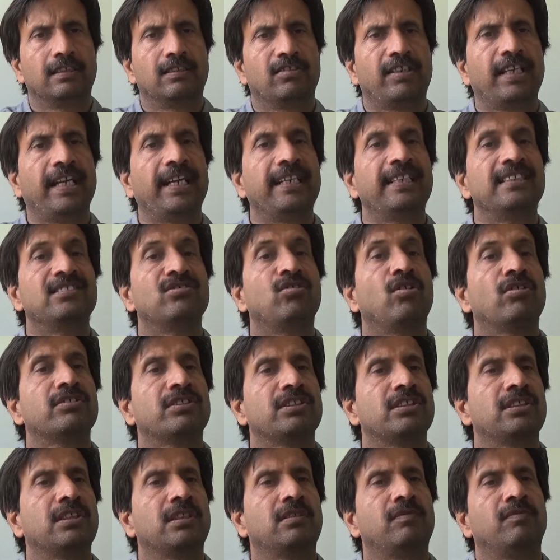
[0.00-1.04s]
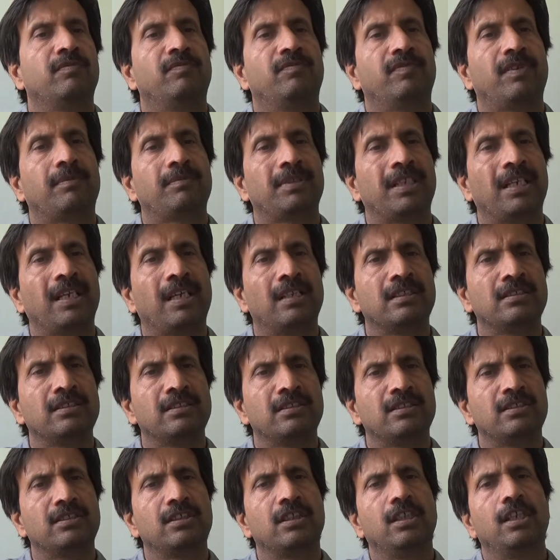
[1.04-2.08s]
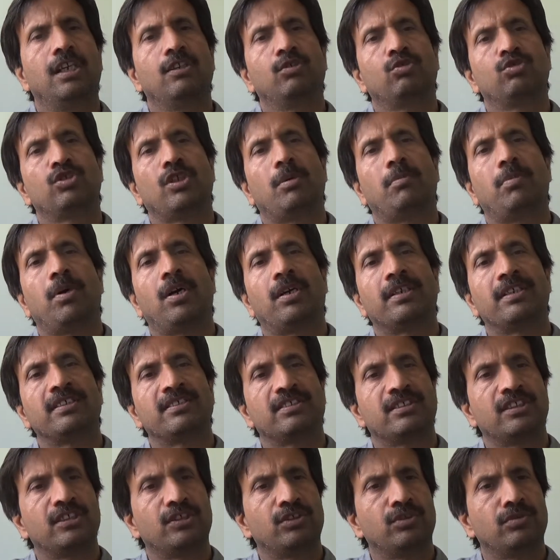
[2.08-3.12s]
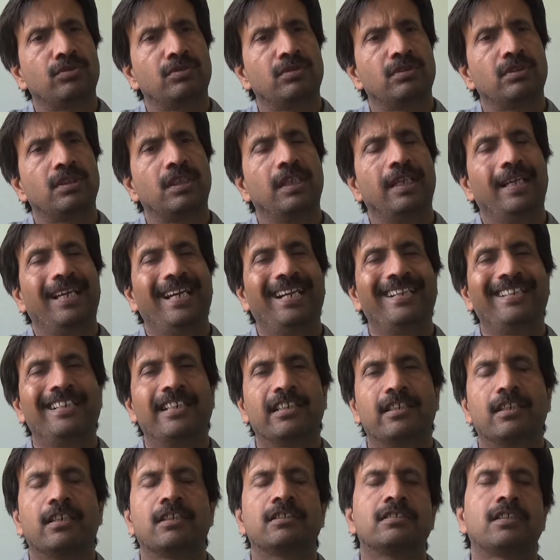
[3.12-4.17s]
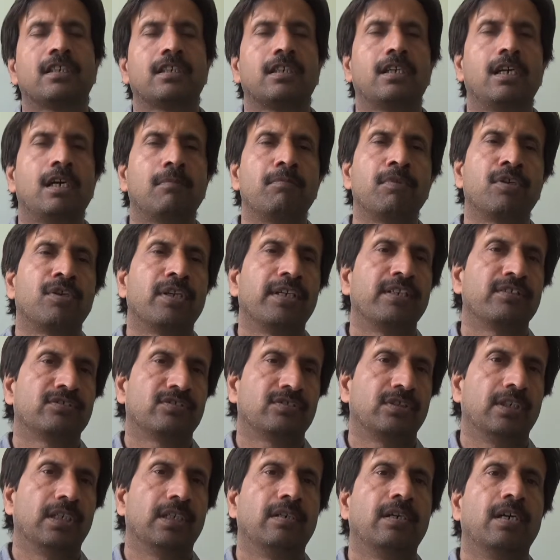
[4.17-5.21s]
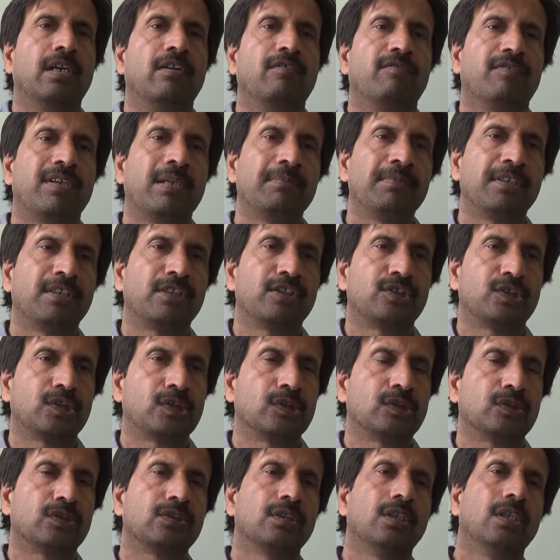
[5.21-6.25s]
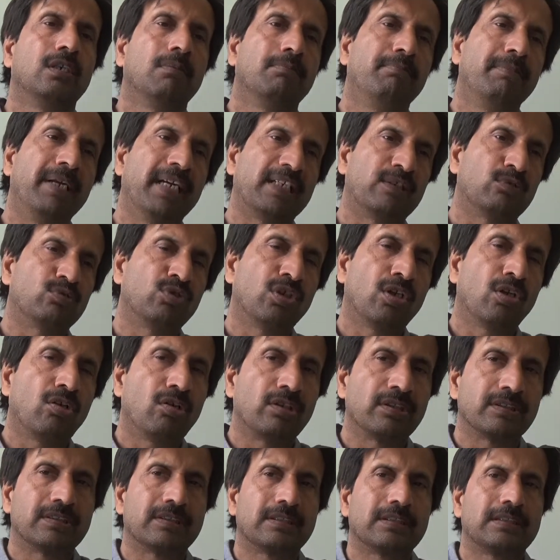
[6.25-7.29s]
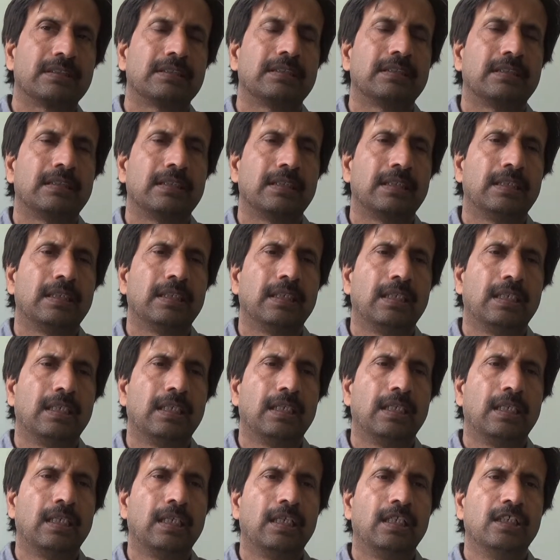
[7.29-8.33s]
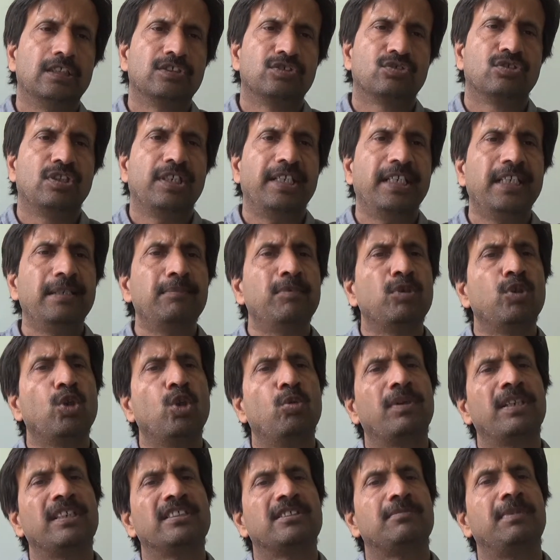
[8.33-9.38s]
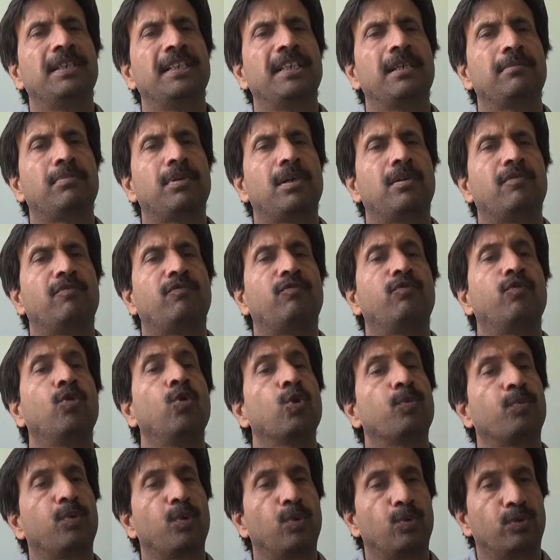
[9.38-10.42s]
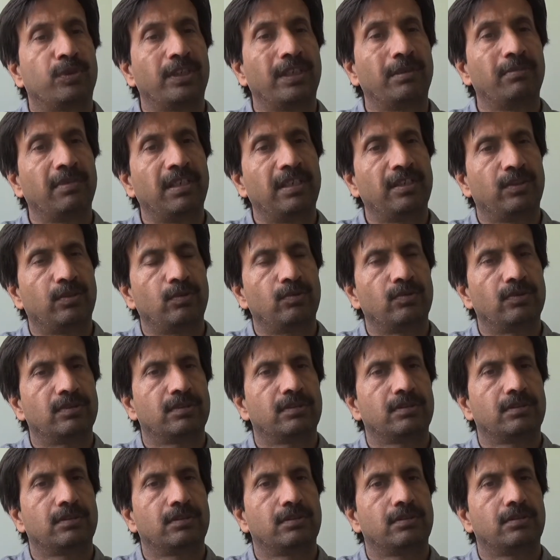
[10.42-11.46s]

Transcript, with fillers: carries oxygen from the lungs to the body's tissues and returns the carbon dioxide from the tissues back to the lungs. So the hemoglobin is made up of four protein molecules,